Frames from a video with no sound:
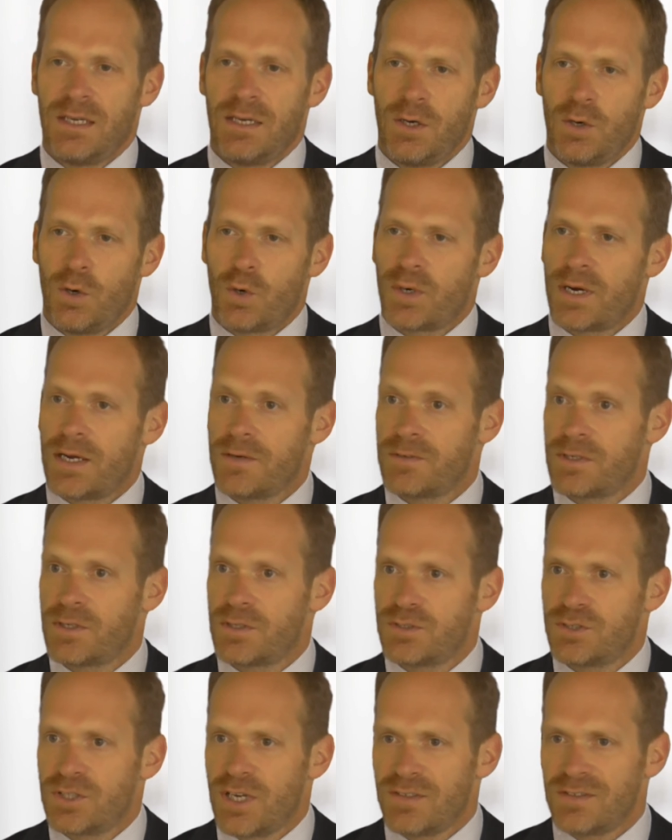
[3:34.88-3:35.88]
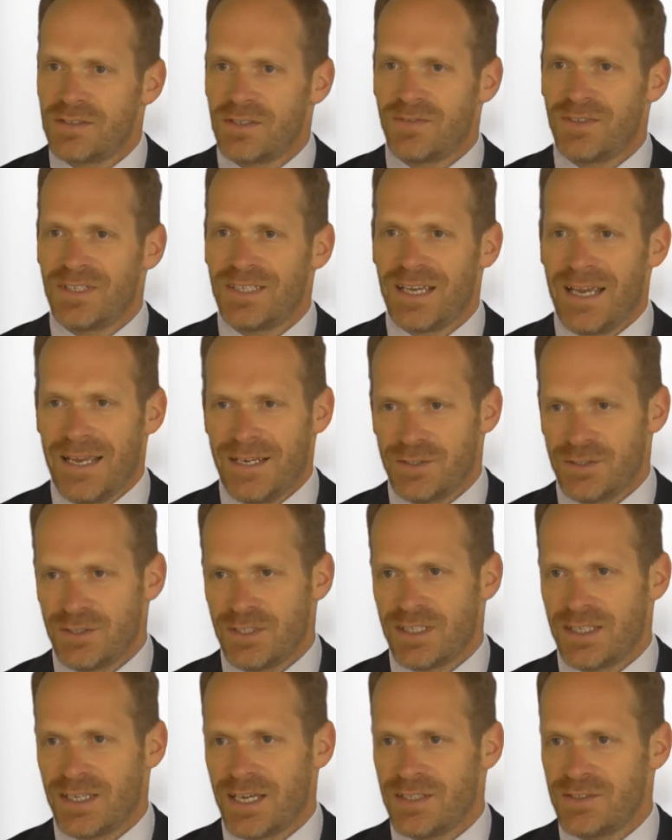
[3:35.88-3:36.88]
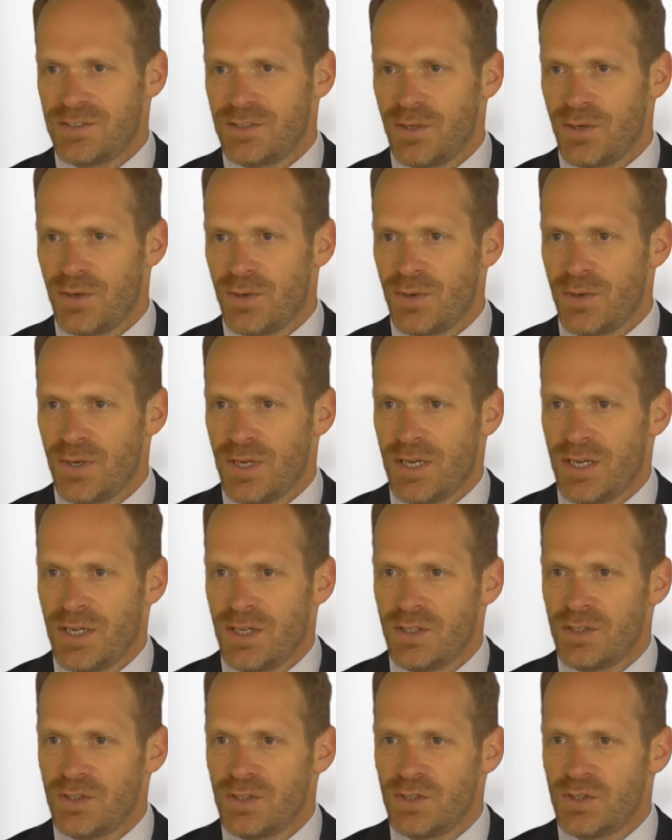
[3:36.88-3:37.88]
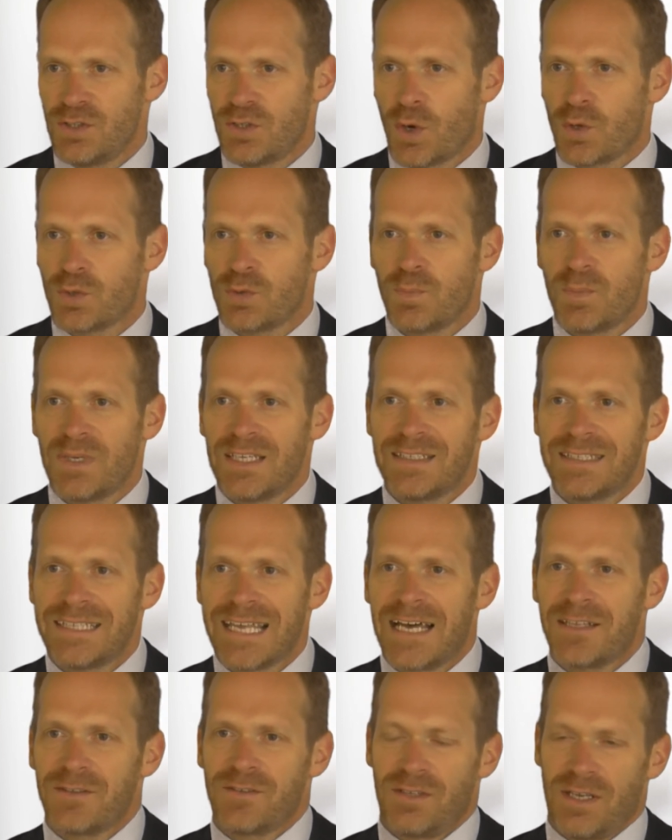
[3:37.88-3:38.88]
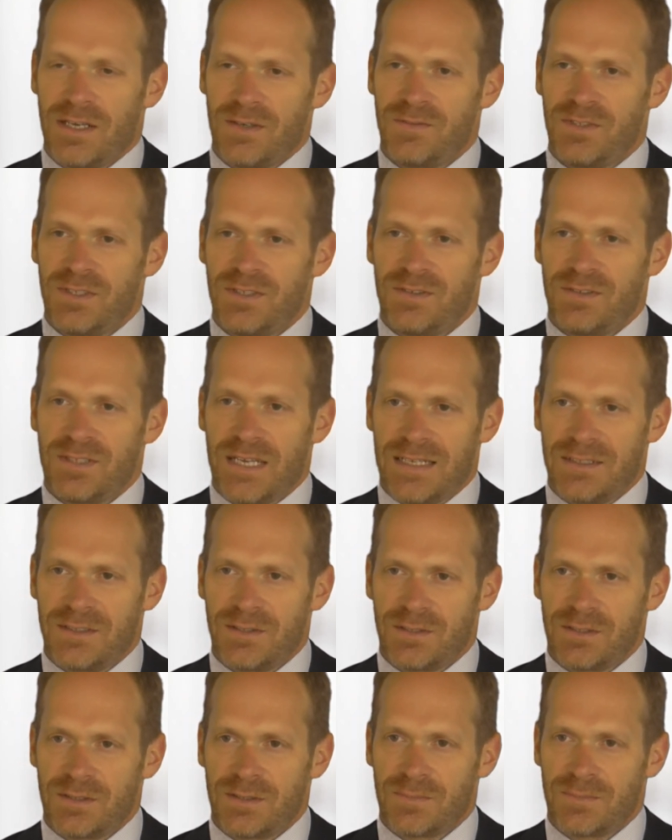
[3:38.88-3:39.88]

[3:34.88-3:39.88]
or have a good justification in case you don't meet that safety standard.